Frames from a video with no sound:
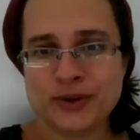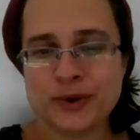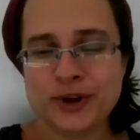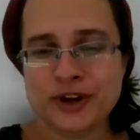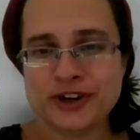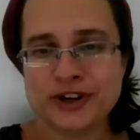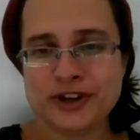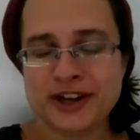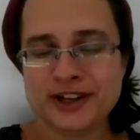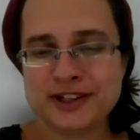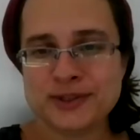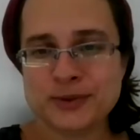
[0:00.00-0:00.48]
you
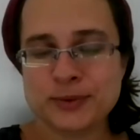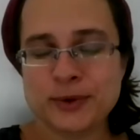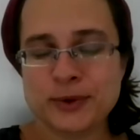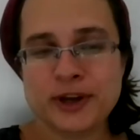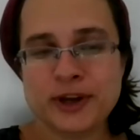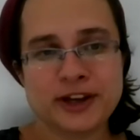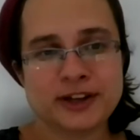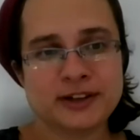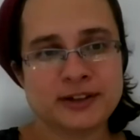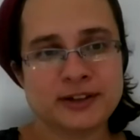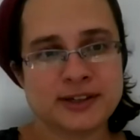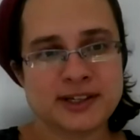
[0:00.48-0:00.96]
all next
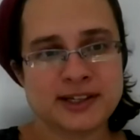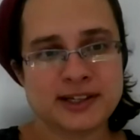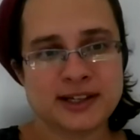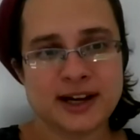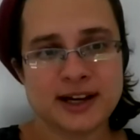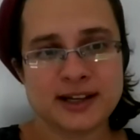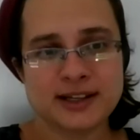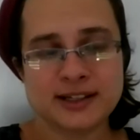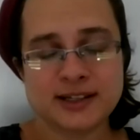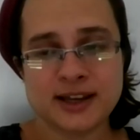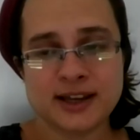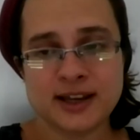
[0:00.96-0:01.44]
week and
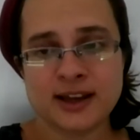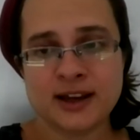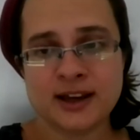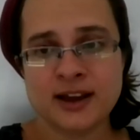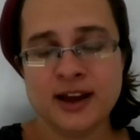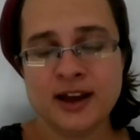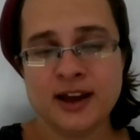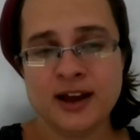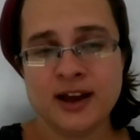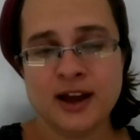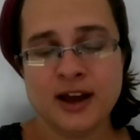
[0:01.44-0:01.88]
discussing